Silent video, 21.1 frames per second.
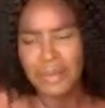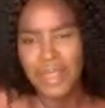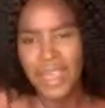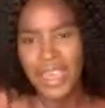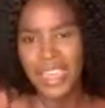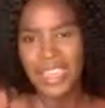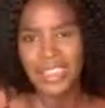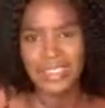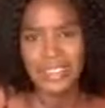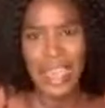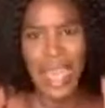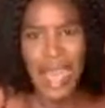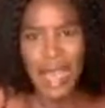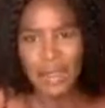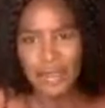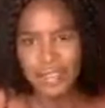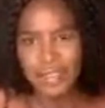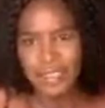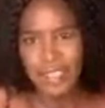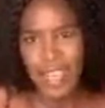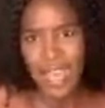Like it's
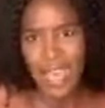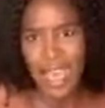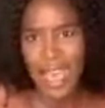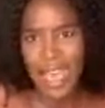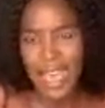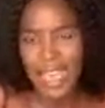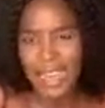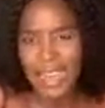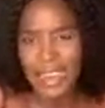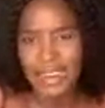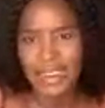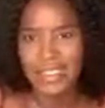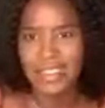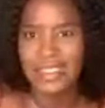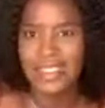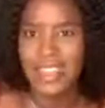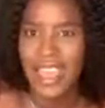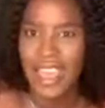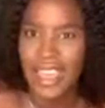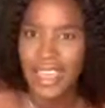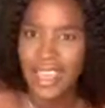outside and it's
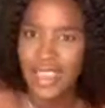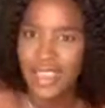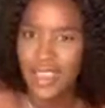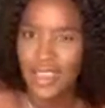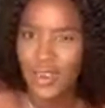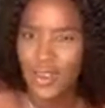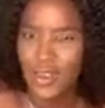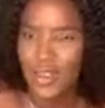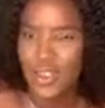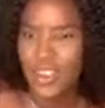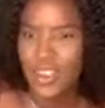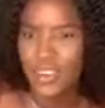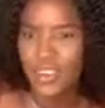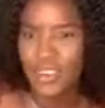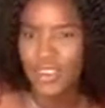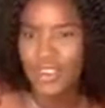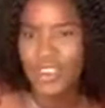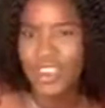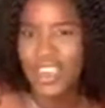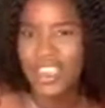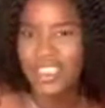like, you know,
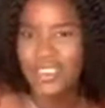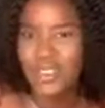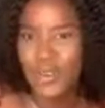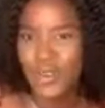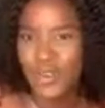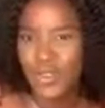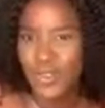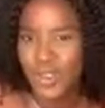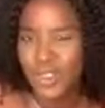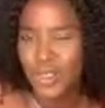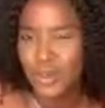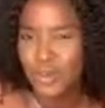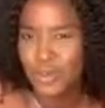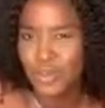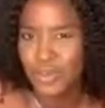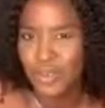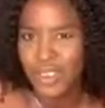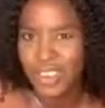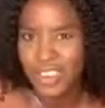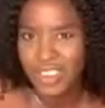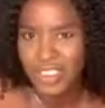you get to enjoy the
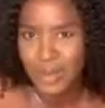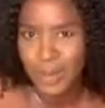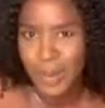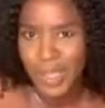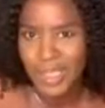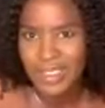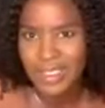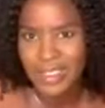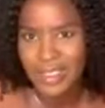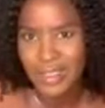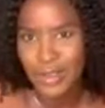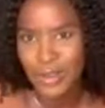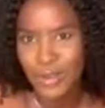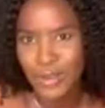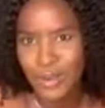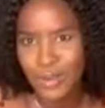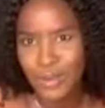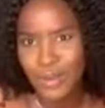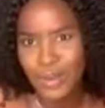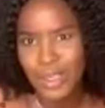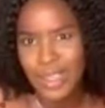breeze, but
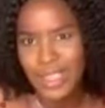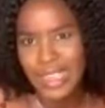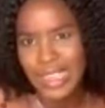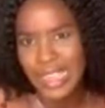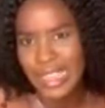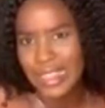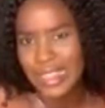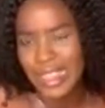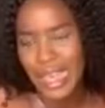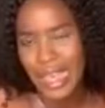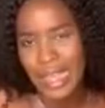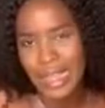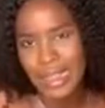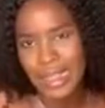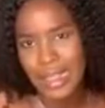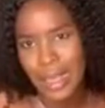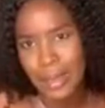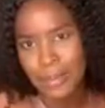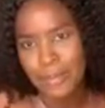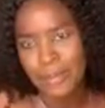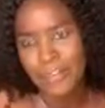still get that
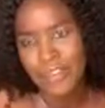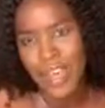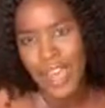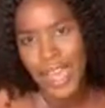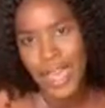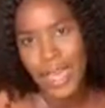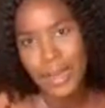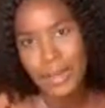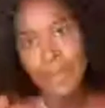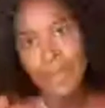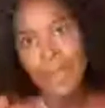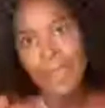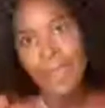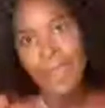club vibe.